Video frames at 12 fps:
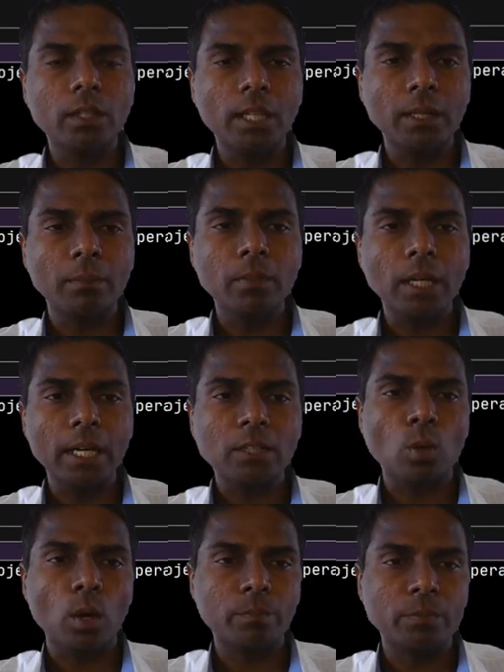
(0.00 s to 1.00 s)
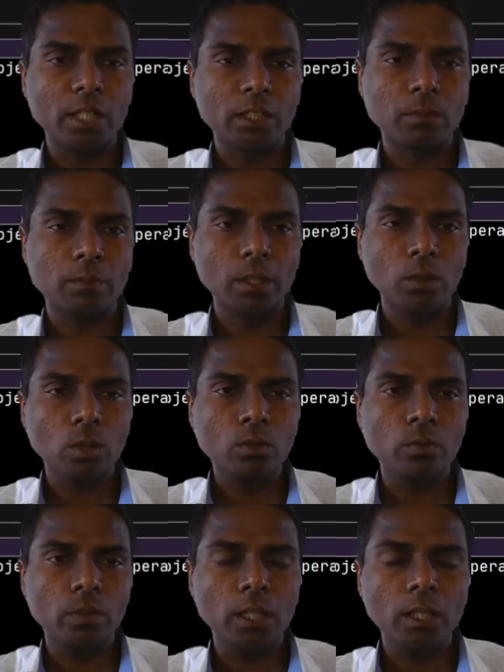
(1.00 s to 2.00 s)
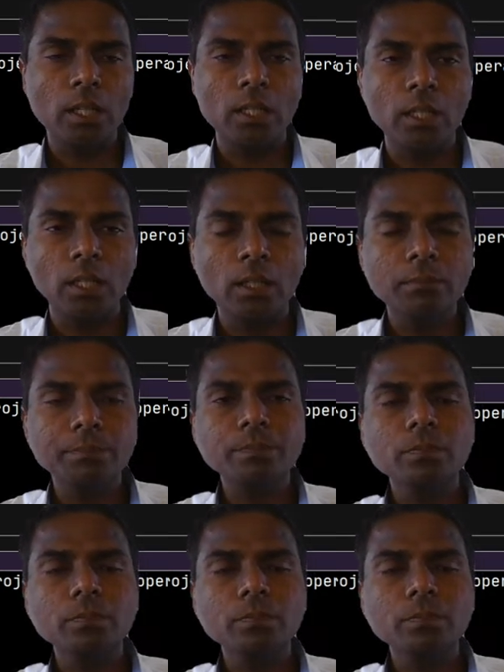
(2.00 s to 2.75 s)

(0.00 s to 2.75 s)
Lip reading: them as objects, because when any